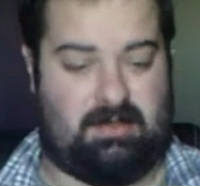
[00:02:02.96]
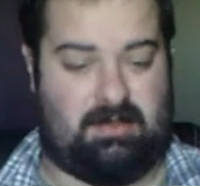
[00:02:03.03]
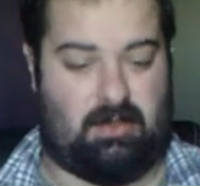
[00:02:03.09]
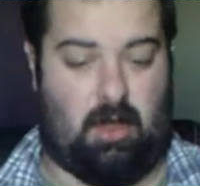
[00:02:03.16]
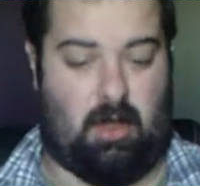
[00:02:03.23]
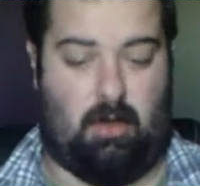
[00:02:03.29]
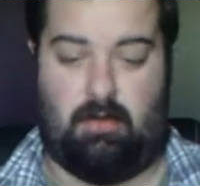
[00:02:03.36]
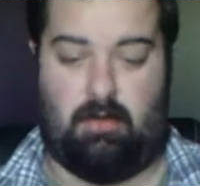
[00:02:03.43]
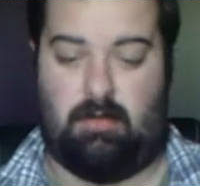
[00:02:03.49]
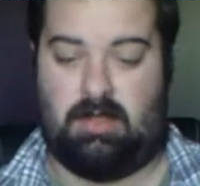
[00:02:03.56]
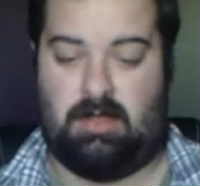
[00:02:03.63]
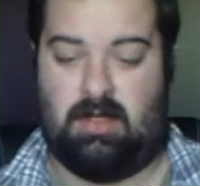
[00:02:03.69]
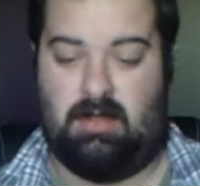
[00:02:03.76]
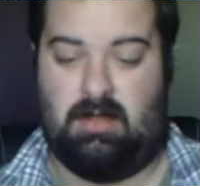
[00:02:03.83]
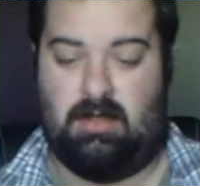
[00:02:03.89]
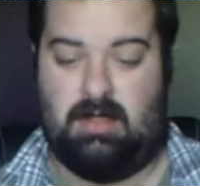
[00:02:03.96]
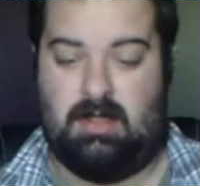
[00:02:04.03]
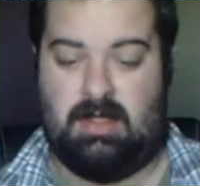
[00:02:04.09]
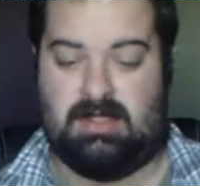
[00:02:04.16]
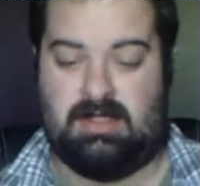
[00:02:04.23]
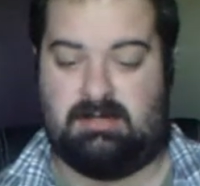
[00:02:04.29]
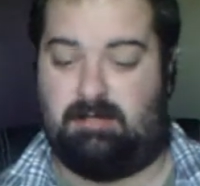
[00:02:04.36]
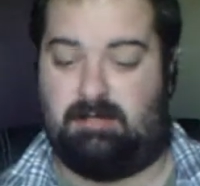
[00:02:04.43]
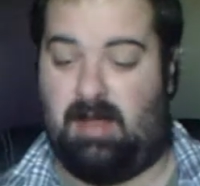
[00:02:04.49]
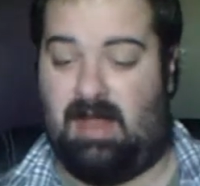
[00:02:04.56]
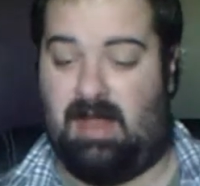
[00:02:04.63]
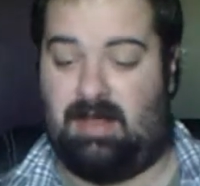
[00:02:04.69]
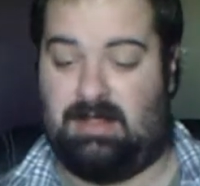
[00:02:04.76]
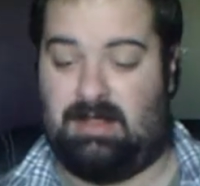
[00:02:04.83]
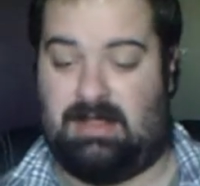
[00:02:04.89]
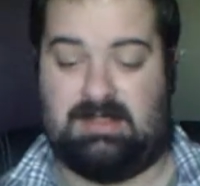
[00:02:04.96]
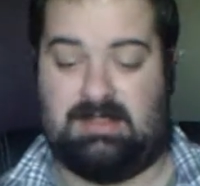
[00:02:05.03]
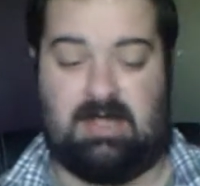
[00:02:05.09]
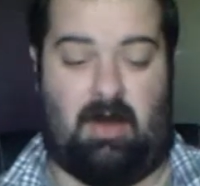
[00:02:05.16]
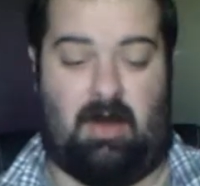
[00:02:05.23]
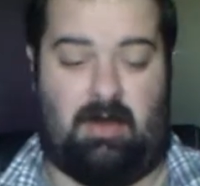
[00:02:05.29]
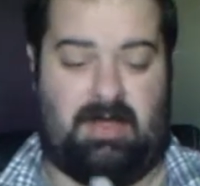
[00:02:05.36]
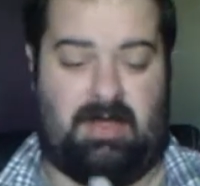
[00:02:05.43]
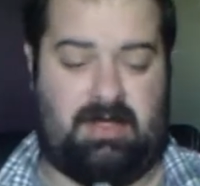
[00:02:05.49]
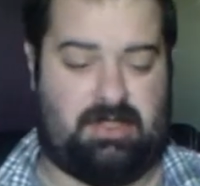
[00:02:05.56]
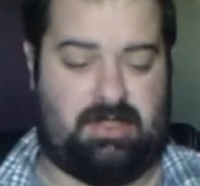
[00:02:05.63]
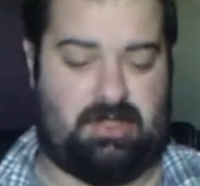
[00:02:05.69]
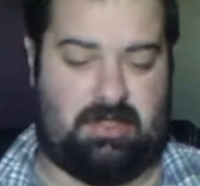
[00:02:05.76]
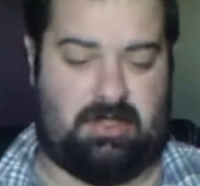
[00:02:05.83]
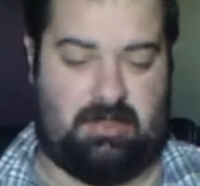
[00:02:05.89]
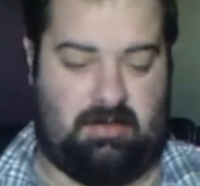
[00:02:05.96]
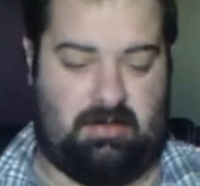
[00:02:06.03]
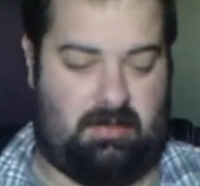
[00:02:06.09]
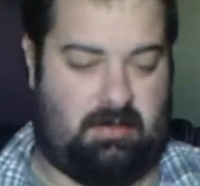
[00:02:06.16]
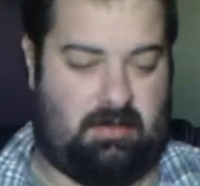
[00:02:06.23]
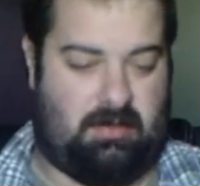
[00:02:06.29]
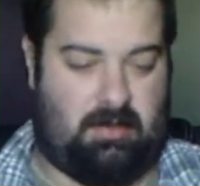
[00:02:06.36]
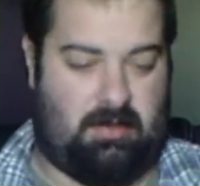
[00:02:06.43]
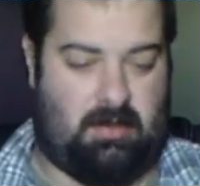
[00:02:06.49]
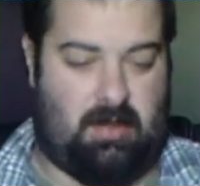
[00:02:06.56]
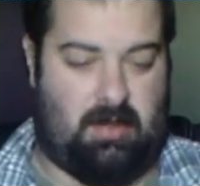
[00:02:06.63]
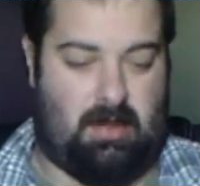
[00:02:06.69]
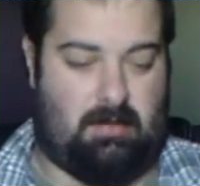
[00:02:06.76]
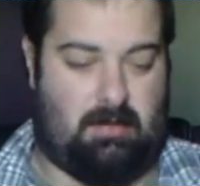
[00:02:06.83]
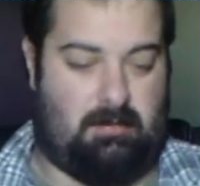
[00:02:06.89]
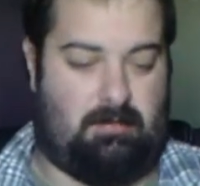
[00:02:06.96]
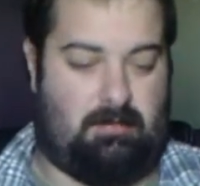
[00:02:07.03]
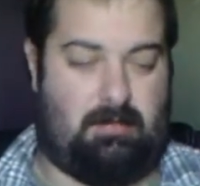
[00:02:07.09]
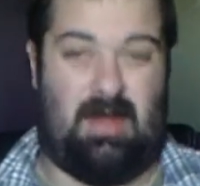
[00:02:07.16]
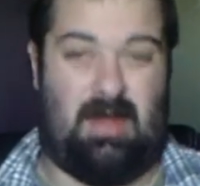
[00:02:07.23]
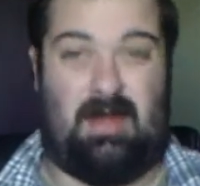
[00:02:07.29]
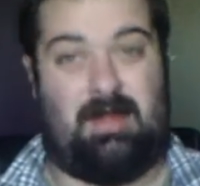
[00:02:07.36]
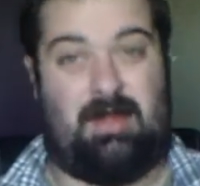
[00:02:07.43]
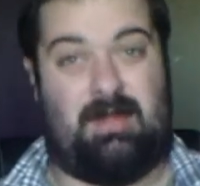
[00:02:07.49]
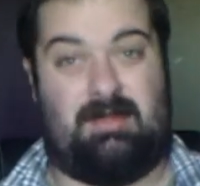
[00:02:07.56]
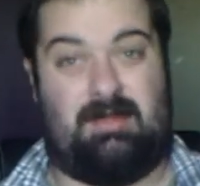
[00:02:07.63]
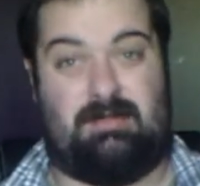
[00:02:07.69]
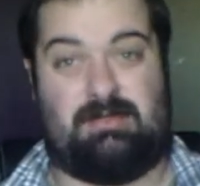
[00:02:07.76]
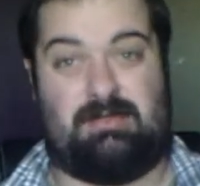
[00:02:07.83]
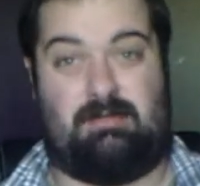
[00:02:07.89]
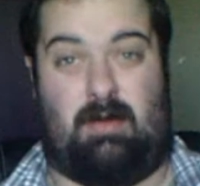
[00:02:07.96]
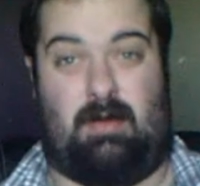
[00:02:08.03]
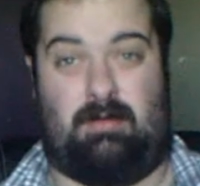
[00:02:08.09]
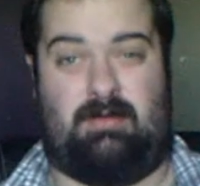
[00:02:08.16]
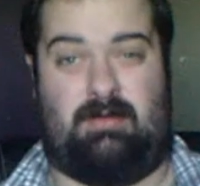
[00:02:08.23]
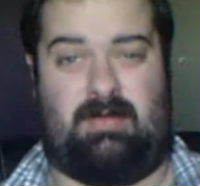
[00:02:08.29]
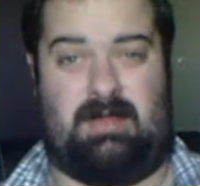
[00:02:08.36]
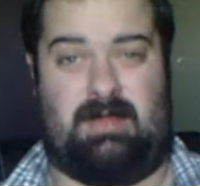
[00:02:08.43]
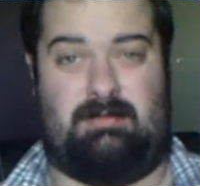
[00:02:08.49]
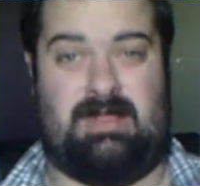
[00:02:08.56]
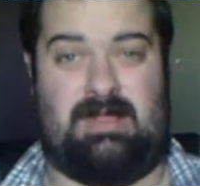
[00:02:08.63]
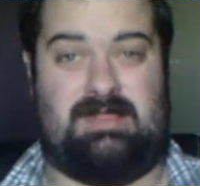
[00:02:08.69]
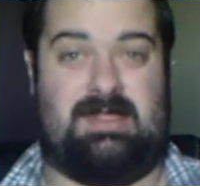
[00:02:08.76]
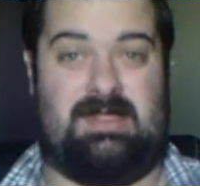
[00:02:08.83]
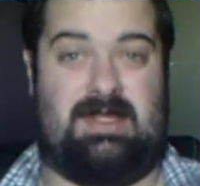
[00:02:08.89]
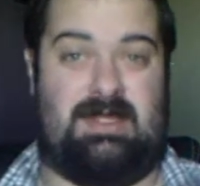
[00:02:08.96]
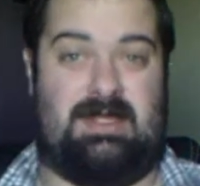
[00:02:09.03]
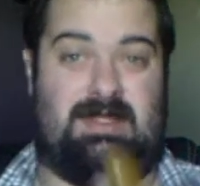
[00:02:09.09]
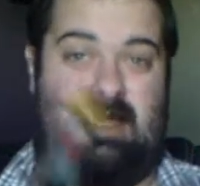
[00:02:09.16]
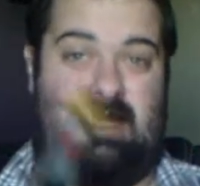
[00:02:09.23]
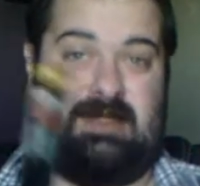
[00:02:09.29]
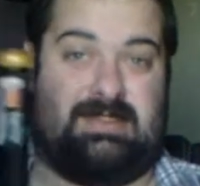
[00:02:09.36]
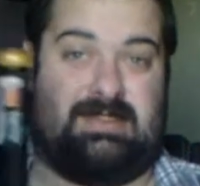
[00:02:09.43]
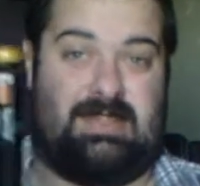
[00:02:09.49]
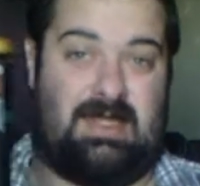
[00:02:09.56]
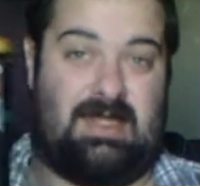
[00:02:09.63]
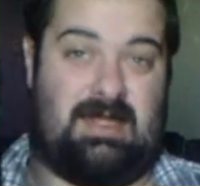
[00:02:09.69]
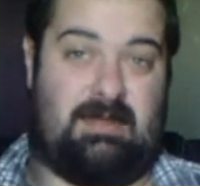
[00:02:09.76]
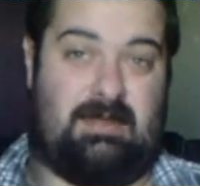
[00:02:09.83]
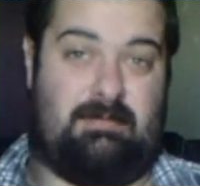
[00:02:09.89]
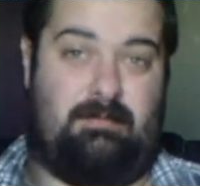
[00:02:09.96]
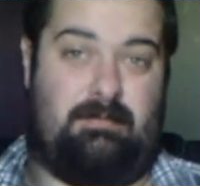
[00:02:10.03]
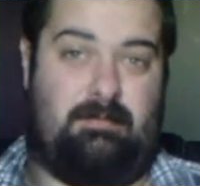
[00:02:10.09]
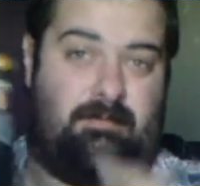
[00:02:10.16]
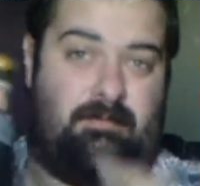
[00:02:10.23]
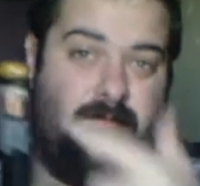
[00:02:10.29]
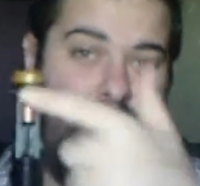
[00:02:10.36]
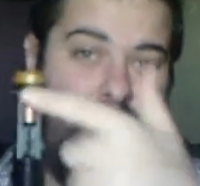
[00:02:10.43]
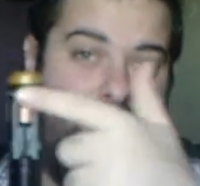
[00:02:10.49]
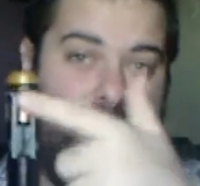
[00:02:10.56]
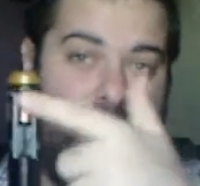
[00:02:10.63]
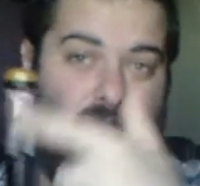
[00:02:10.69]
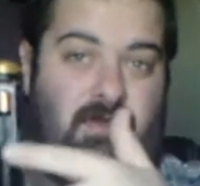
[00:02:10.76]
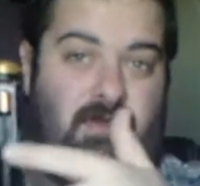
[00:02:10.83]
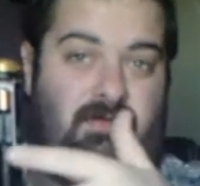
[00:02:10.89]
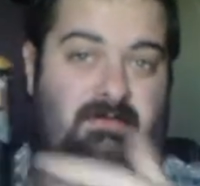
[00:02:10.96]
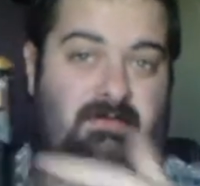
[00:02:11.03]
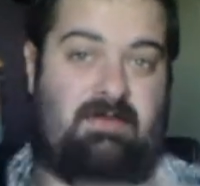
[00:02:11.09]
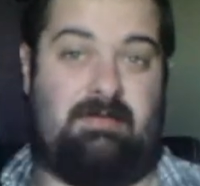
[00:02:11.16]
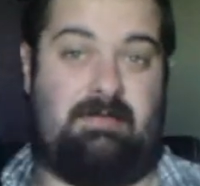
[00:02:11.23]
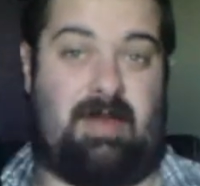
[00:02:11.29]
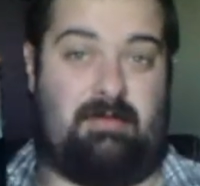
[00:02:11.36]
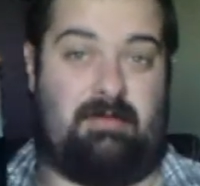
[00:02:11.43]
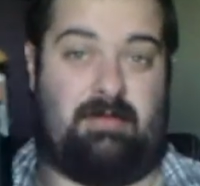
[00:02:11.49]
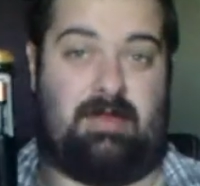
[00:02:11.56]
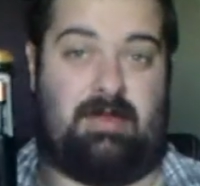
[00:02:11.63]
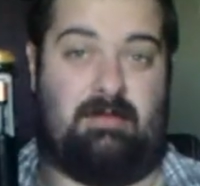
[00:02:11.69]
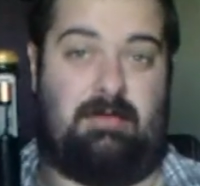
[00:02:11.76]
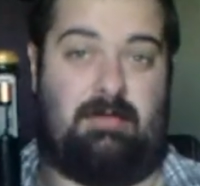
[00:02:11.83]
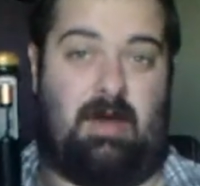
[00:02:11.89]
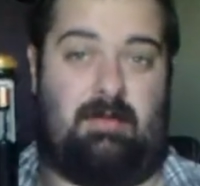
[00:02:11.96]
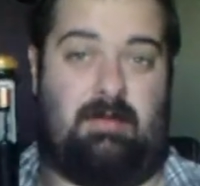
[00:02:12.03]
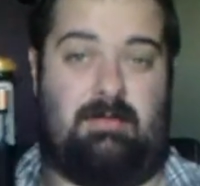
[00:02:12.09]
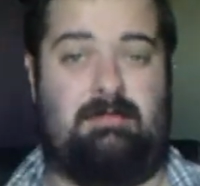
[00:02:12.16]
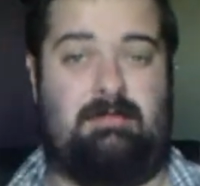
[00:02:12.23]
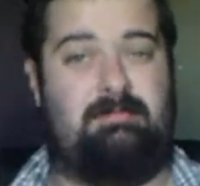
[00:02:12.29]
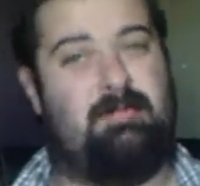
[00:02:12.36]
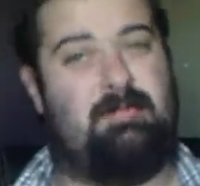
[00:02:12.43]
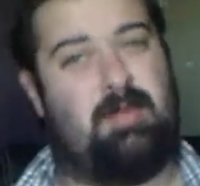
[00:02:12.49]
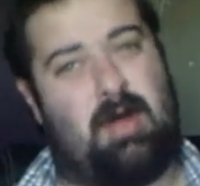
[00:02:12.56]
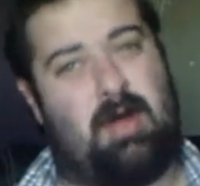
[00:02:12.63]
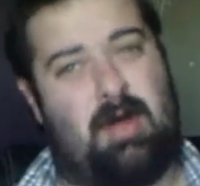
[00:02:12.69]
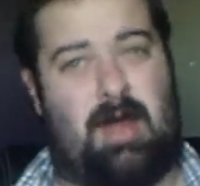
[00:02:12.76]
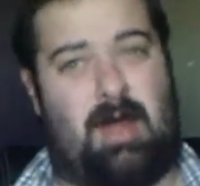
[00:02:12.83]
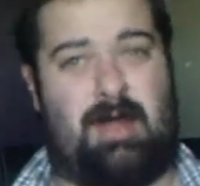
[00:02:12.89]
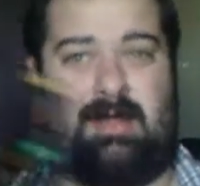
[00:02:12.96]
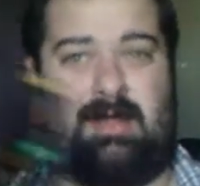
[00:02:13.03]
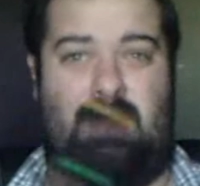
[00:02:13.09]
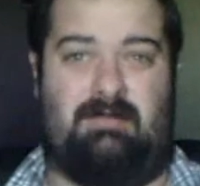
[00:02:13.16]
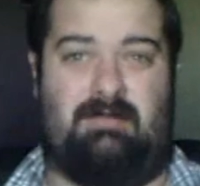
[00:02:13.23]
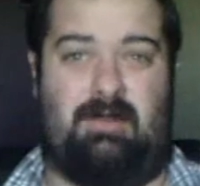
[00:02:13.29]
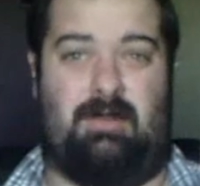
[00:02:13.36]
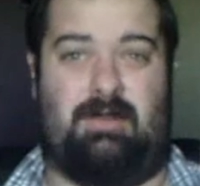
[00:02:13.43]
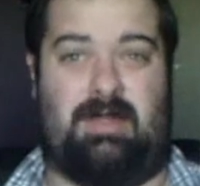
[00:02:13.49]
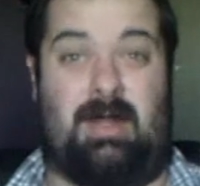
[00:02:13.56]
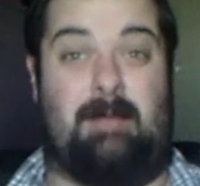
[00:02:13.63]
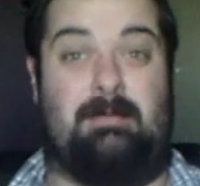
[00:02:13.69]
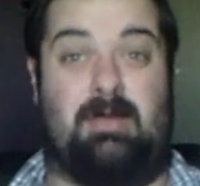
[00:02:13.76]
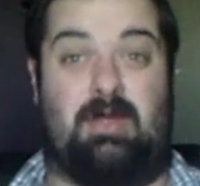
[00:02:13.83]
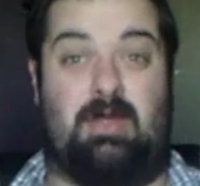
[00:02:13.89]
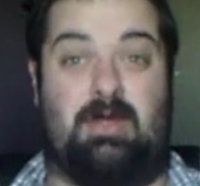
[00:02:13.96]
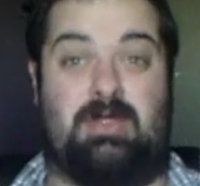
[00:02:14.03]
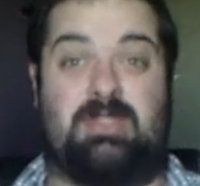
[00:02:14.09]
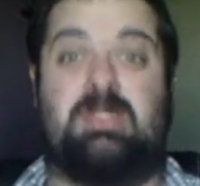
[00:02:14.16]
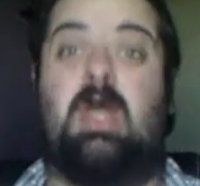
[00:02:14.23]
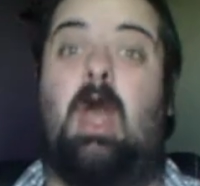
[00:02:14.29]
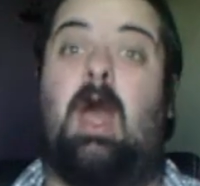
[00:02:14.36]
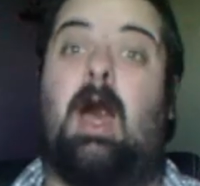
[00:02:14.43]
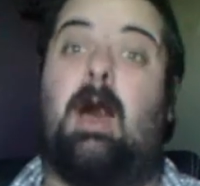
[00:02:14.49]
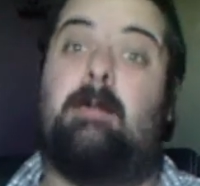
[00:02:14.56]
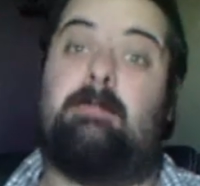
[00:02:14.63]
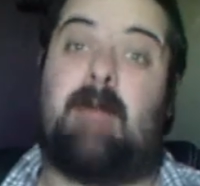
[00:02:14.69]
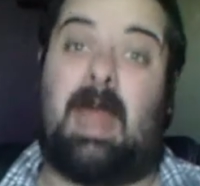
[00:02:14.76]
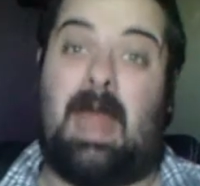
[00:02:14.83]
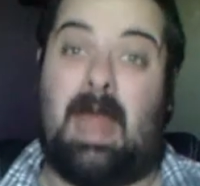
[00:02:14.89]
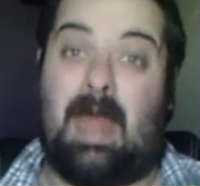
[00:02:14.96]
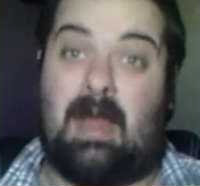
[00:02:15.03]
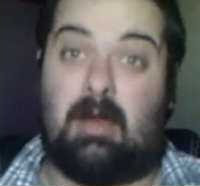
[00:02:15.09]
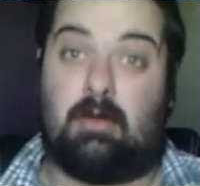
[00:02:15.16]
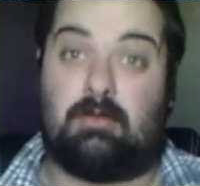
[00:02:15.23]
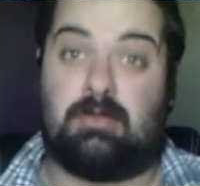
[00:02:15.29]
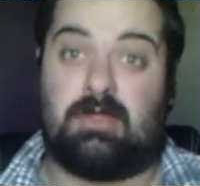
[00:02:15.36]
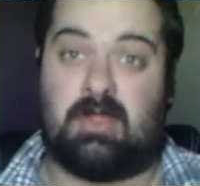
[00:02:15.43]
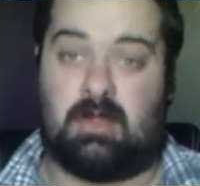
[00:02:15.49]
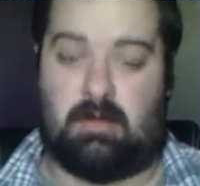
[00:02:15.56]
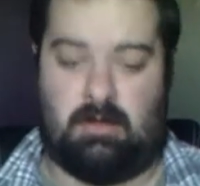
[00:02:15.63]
The gold is barely tarnished. But there is one thing missing, and that's the cover for the battery compartment. But I can overlook that because £1.